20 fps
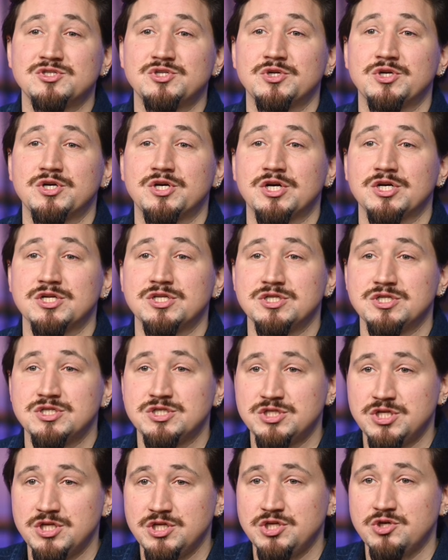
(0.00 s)
to
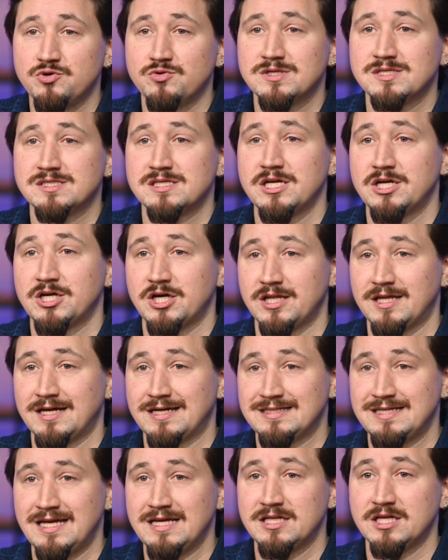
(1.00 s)
continuously
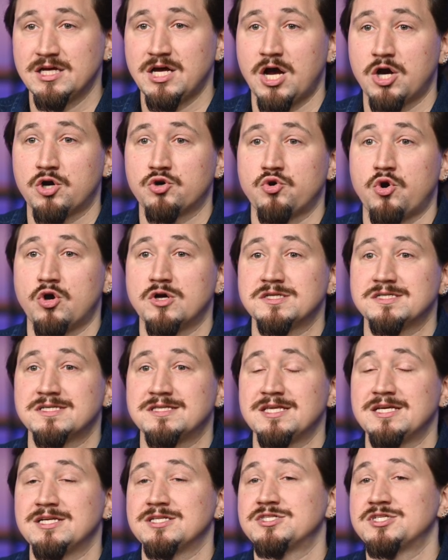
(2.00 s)
collect data across
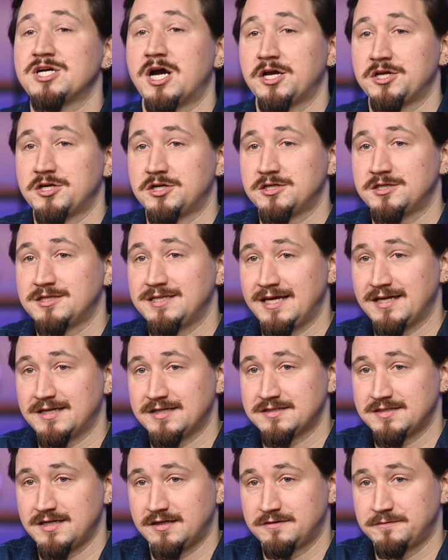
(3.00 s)
the entire
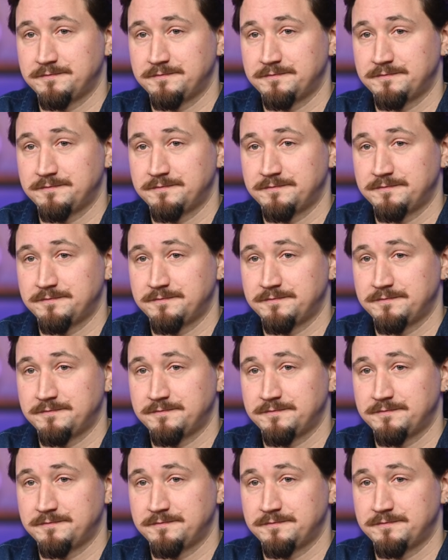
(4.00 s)
dataset.